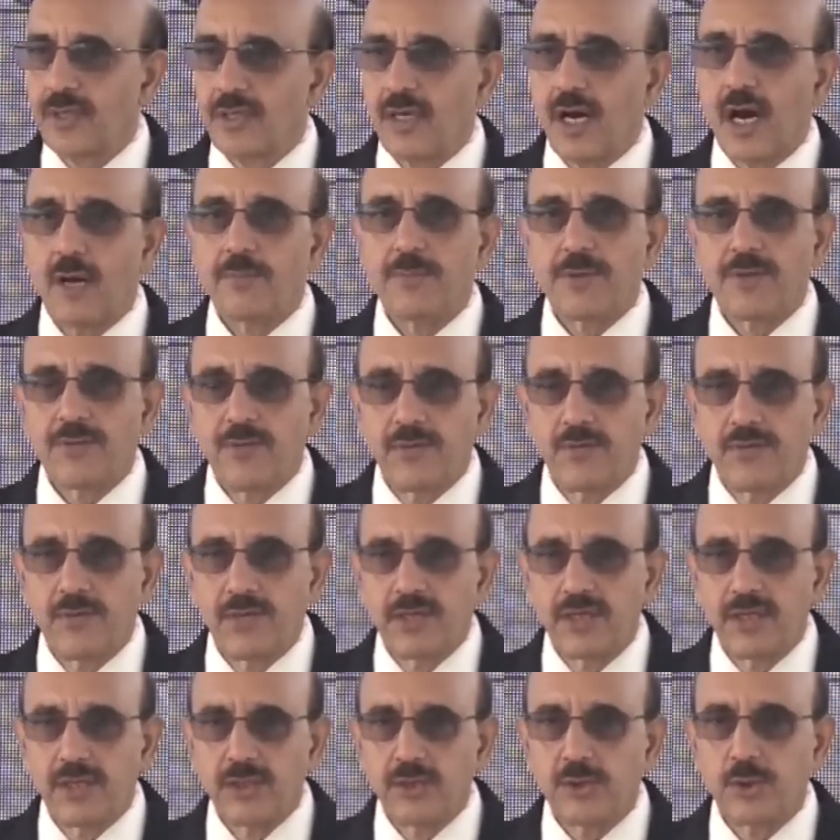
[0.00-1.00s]
carpet
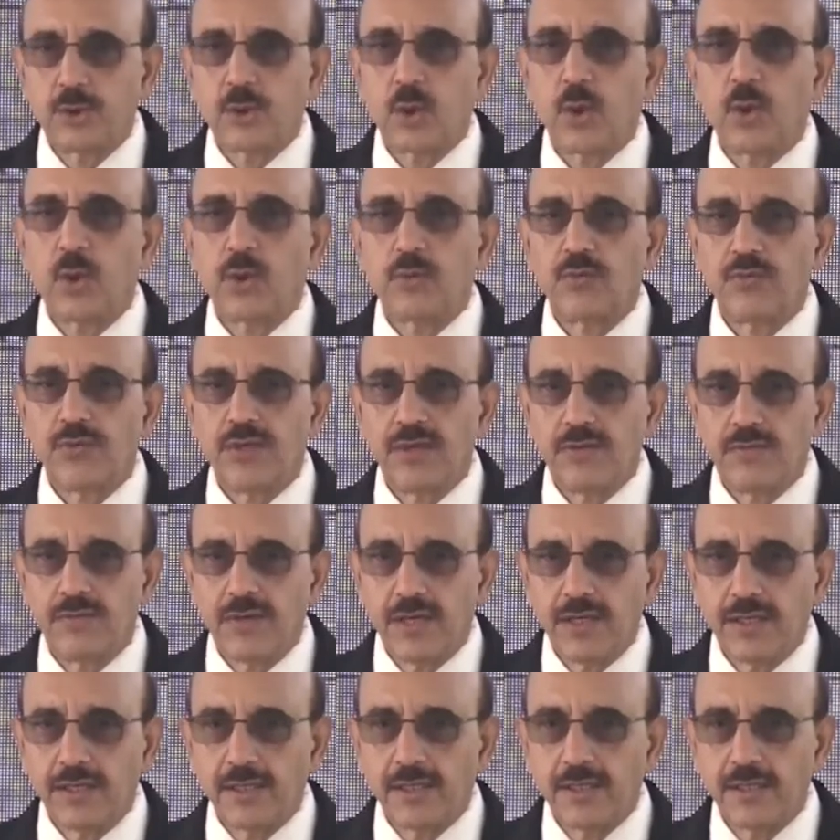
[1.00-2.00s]
weaving and shawl
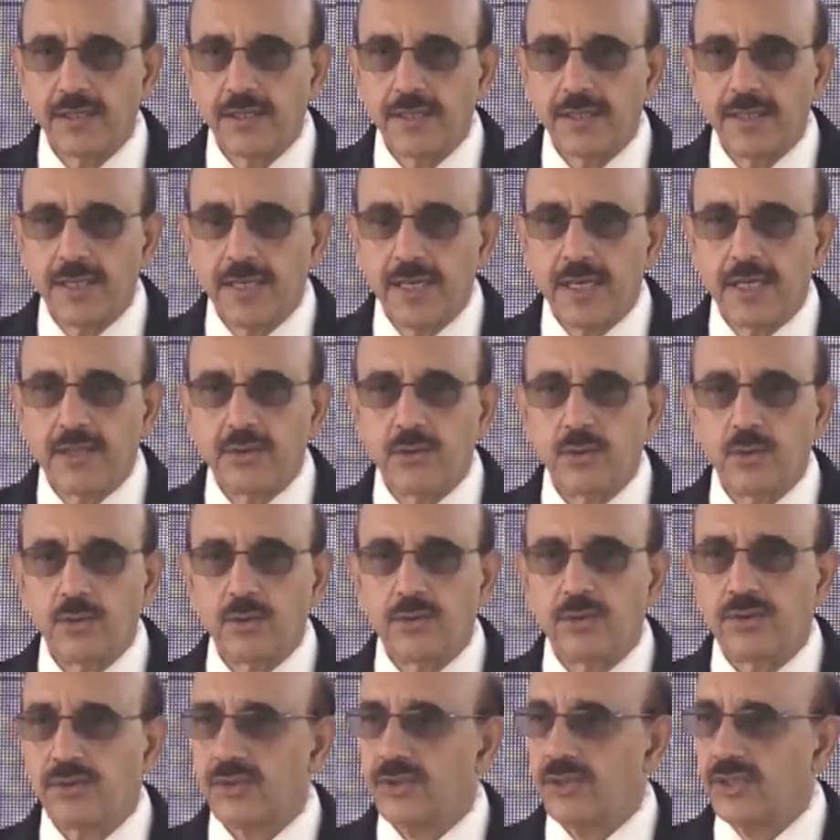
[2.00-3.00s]
weaving,
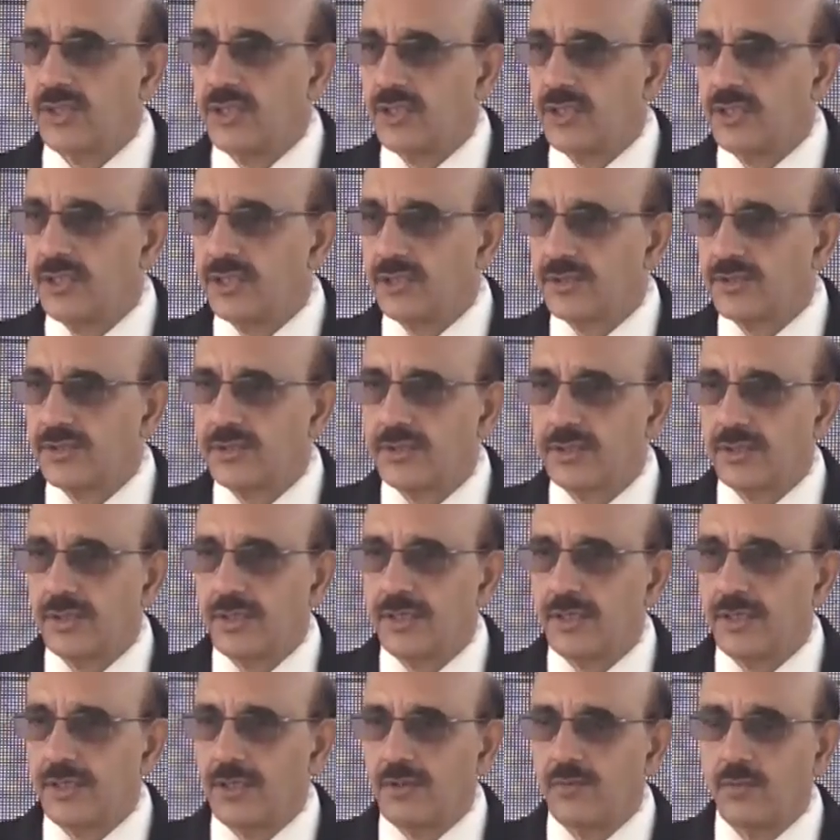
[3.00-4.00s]
you see this
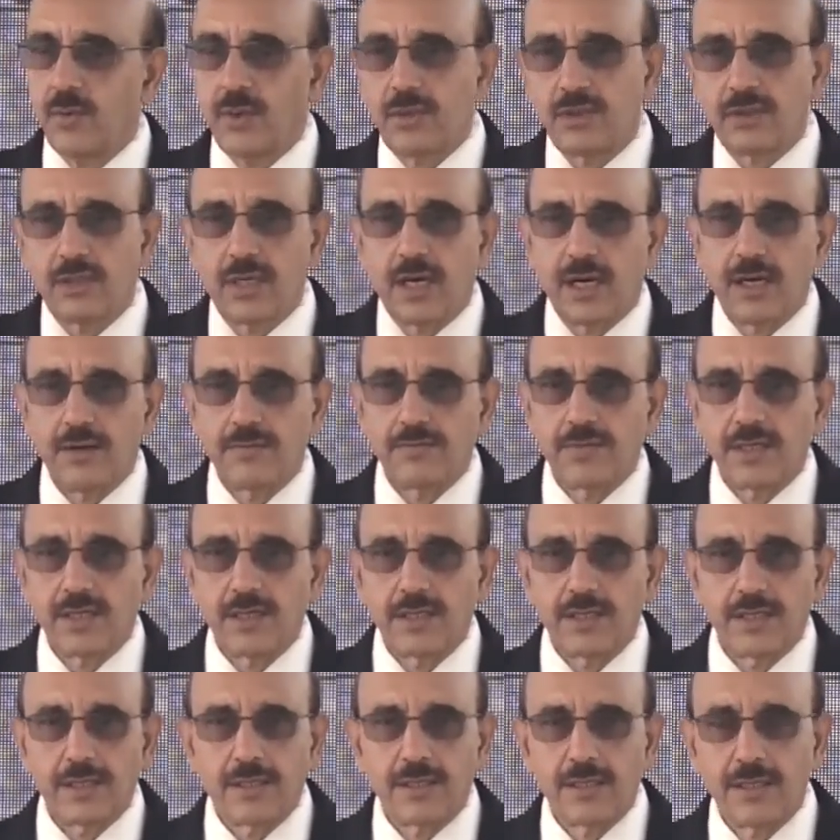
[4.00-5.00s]
wood
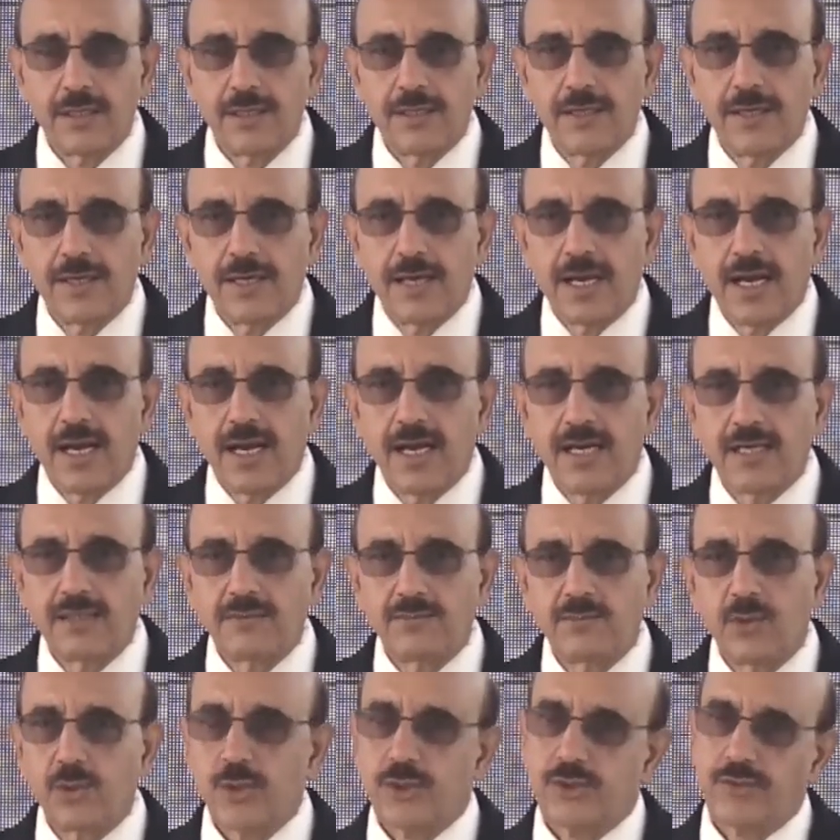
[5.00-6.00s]
carving,
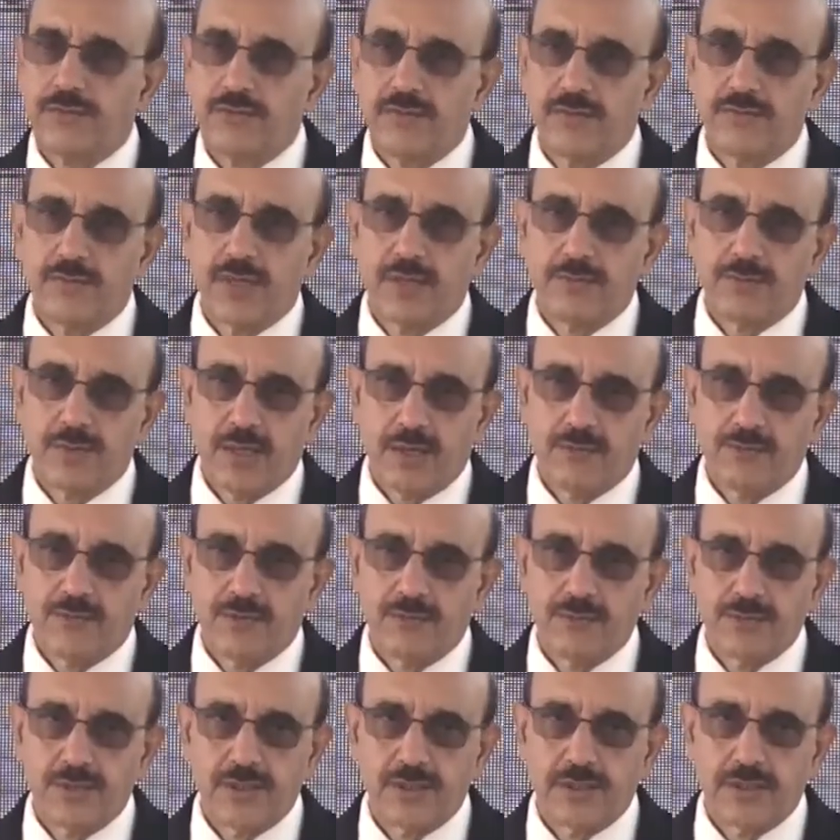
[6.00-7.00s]
and most of them have come
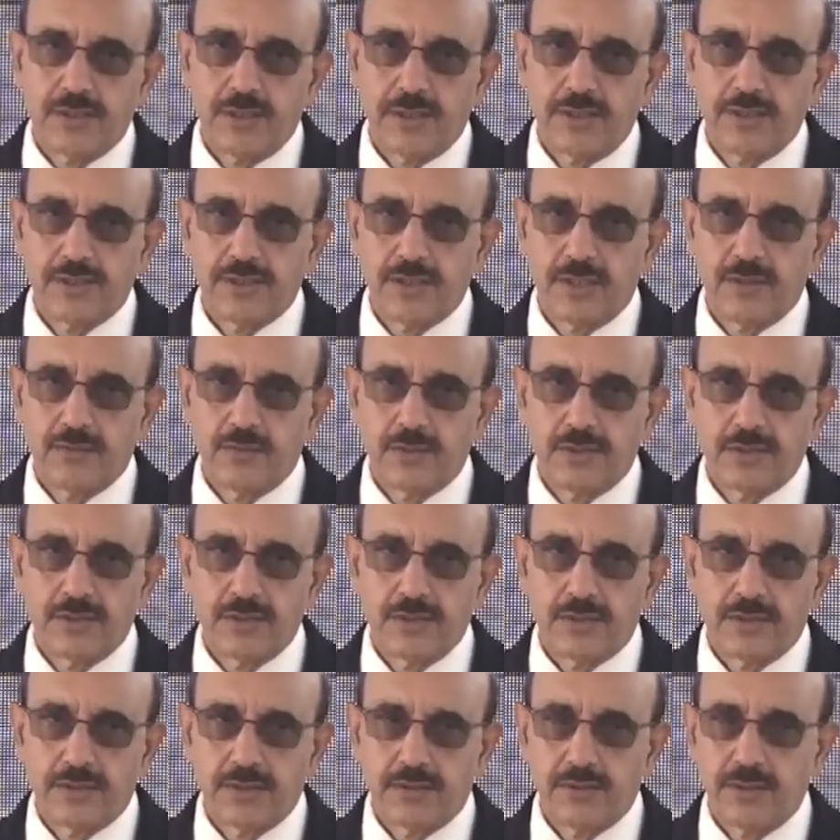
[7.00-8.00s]
from Central Asia,
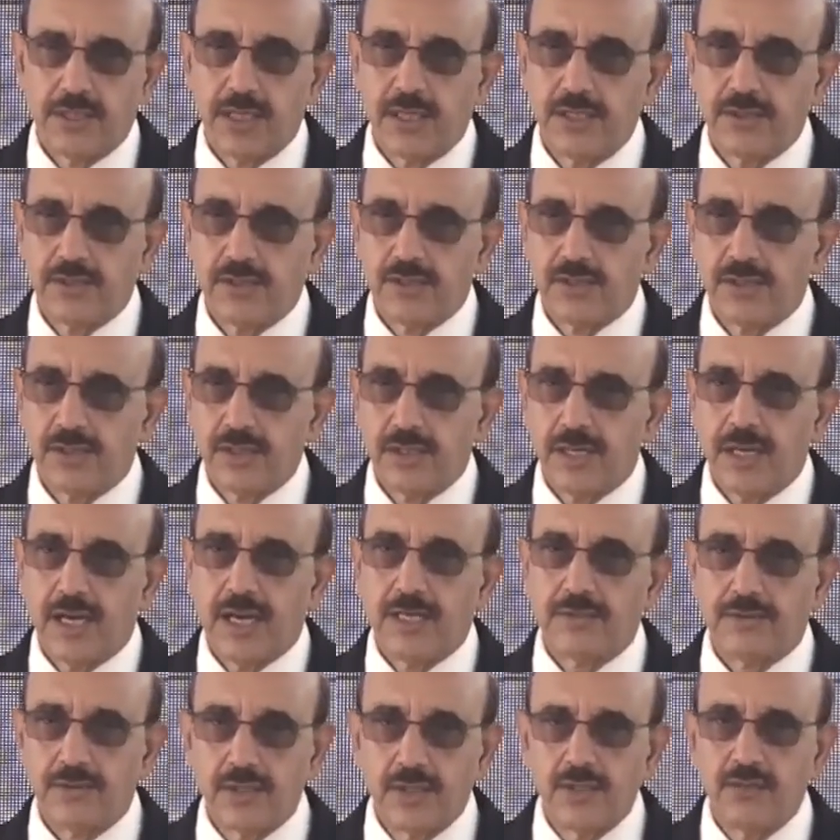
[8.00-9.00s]
which creates
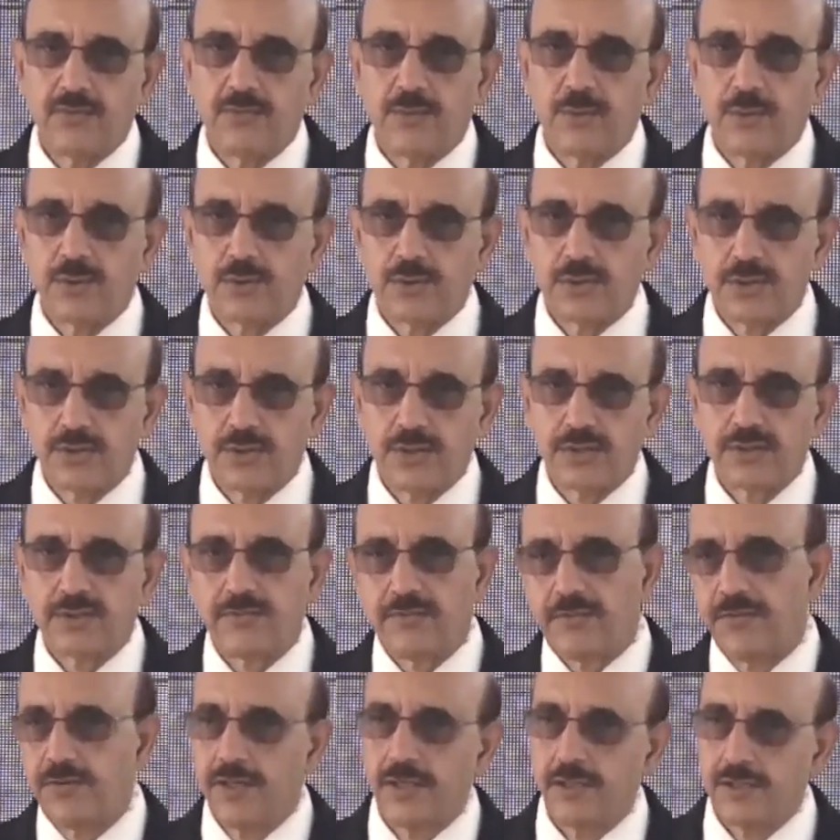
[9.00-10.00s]
and reinforces this
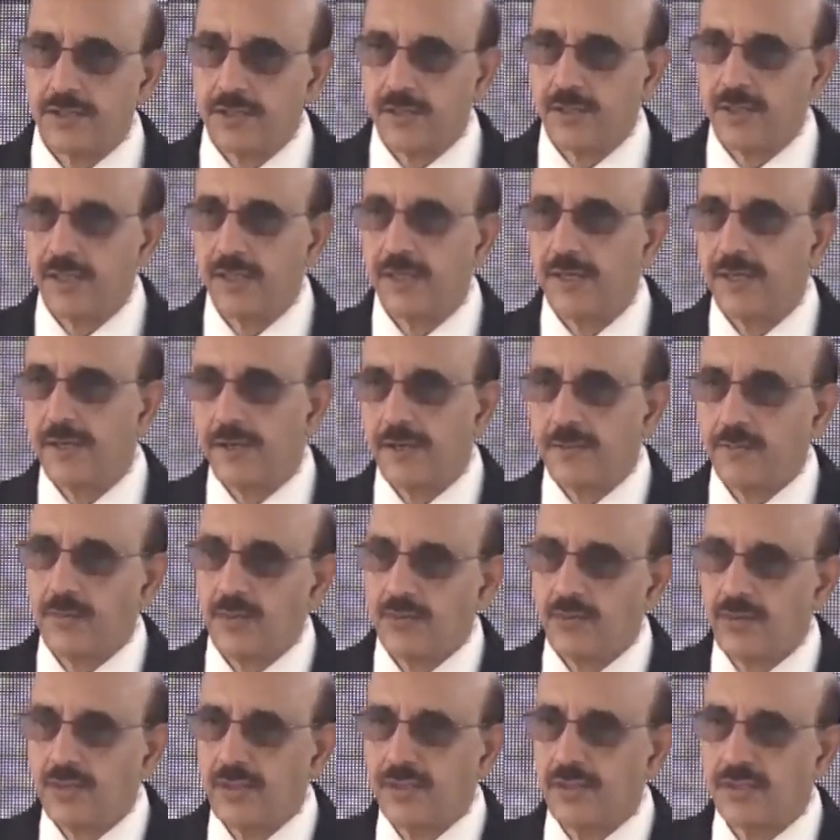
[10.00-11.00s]
affinity
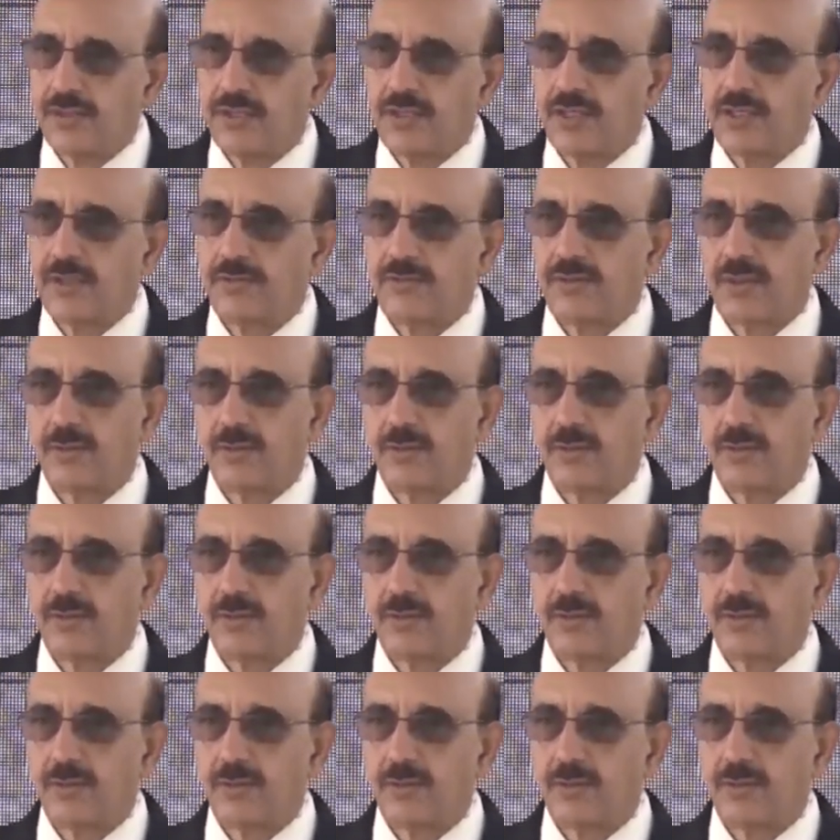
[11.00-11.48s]
between the state of